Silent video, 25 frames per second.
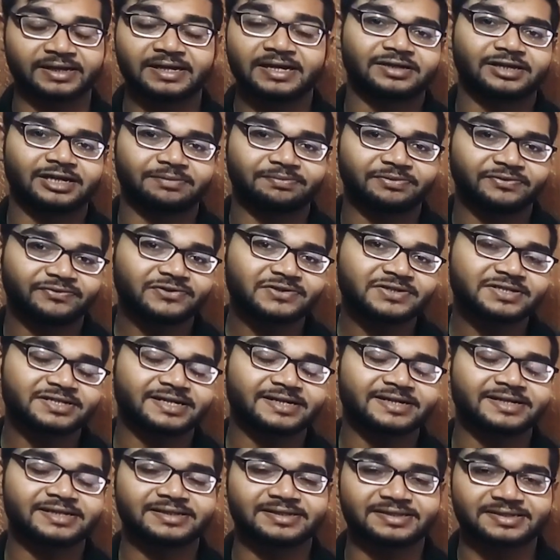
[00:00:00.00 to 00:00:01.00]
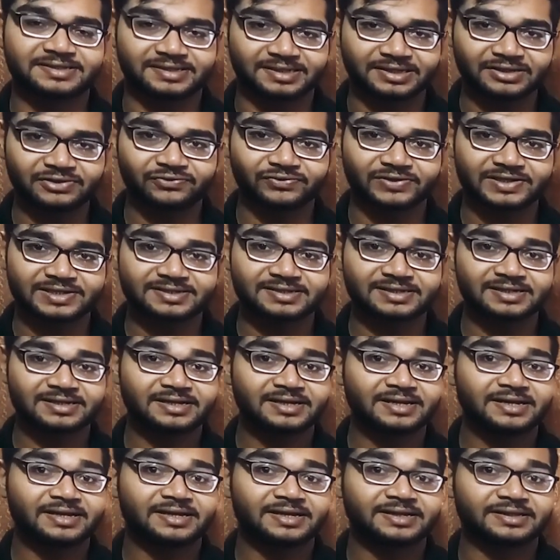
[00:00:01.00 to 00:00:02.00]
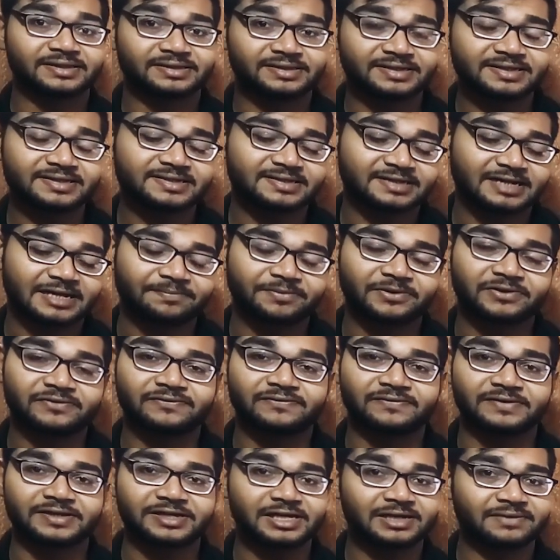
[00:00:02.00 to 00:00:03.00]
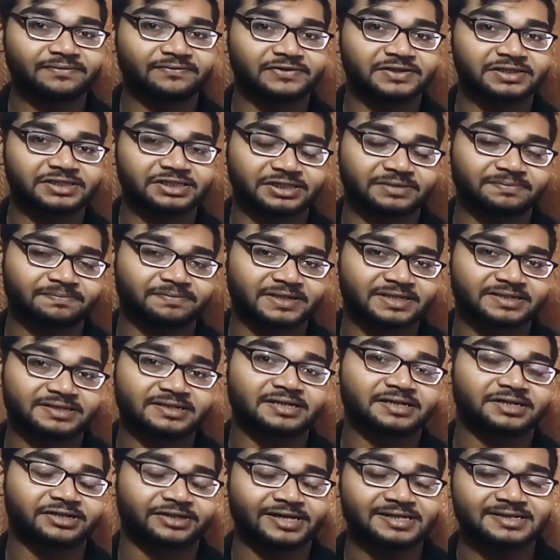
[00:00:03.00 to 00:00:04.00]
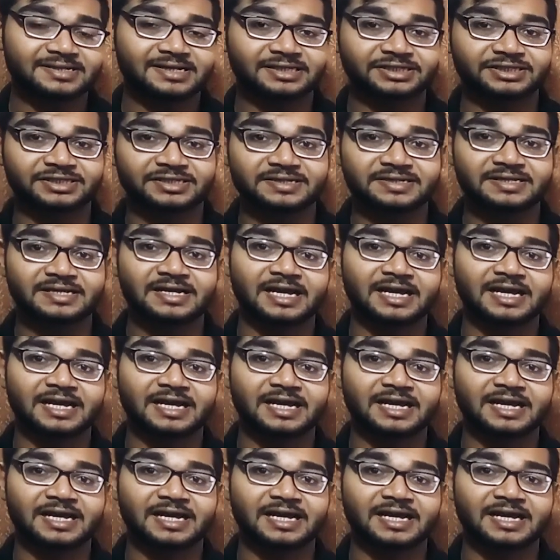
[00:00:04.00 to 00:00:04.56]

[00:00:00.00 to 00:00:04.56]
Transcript: Now before sending this request, these type of EMV chip based transactions